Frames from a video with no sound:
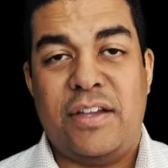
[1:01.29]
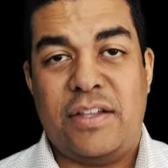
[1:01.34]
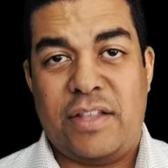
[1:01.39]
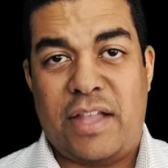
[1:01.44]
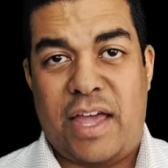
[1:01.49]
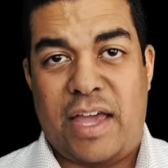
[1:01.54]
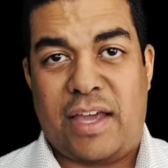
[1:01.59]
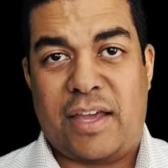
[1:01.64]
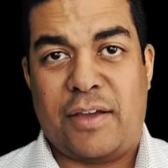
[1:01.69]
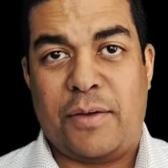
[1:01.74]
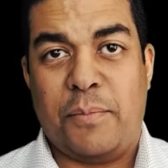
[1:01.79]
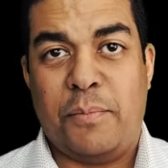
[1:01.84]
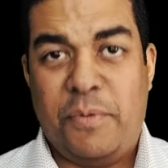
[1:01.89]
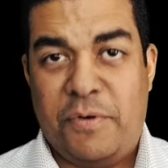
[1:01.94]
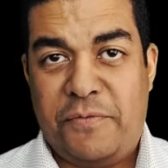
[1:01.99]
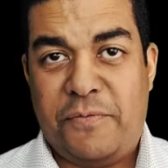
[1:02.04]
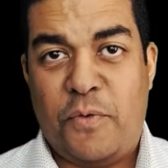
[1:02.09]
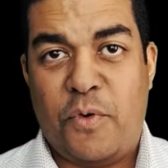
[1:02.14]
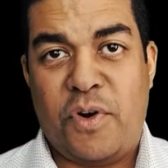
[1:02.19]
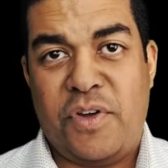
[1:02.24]
like
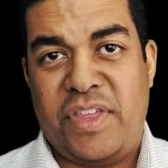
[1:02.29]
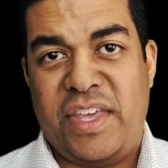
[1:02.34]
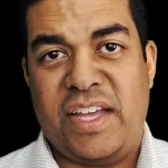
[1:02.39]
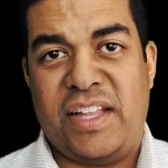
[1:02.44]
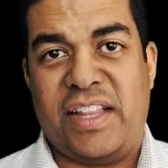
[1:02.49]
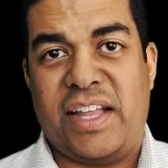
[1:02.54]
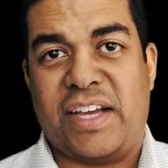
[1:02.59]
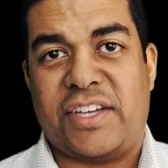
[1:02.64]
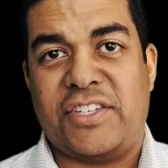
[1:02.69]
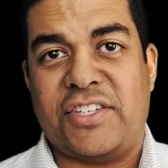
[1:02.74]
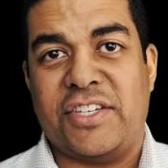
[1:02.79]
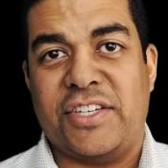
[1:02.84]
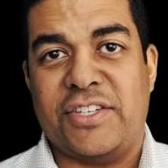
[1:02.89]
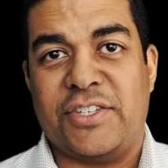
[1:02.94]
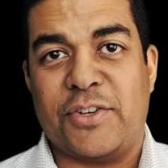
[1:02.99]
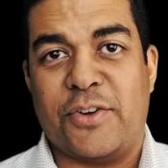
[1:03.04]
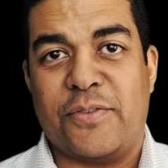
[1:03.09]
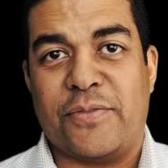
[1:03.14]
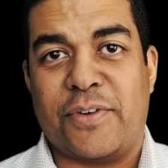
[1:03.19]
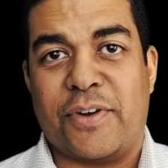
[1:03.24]
before the election
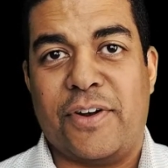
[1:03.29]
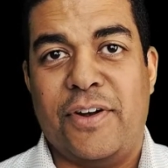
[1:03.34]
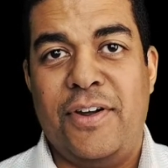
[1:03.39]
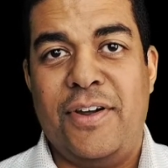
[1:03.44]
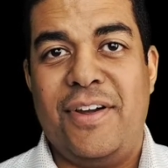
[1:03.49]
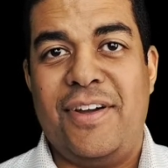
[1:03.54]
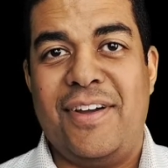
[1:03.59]
is over,